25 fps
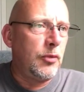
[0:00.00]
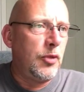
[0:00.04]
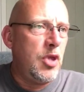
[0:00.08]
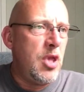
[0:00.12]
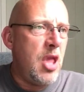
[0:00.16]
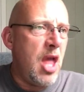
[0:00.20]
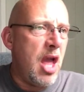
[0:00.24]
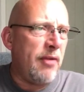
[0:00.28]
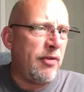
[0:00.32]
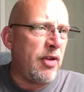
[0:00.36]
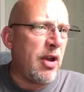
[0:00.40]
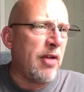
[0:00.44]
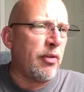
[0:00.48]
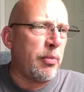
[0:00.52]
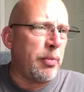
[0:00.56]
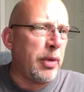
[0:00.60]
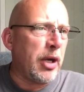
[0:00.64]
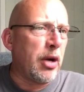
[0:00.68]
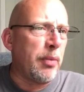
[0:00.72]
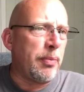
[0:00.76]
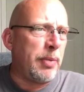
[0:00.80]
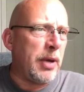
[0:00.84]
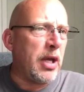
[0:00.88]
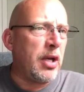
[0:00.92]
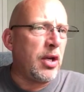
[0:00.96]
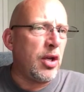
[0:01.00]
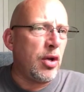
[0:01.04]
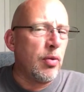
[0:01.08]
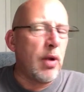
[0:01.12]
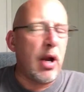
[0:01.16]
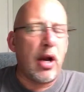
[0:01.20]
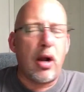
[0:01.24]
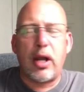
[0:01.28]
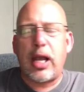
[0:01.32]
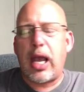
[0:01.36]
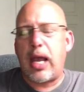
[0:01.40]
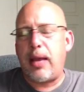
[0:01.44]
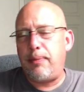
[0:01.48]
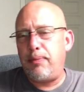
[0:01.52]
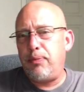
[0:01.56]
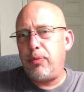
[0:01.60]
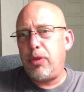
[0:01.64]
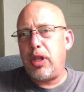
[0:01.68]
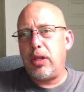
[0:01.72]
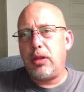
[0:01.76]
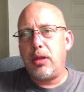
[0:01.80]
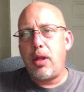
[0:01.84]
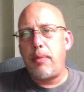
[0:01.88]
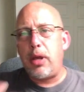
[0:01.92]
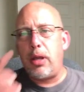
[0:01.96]
if you have a bigger pin and you run, okay,
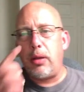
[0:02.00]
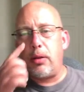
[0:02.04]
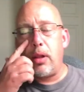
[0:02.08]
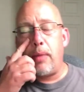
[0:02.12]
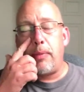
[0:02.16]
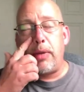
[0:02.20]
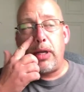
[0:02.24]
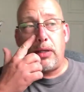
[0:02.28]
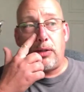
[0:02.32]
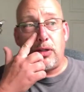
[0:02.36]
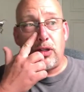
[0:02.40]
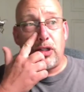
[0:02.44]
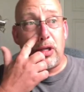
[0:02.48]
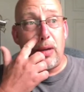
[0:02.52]
let me, let me,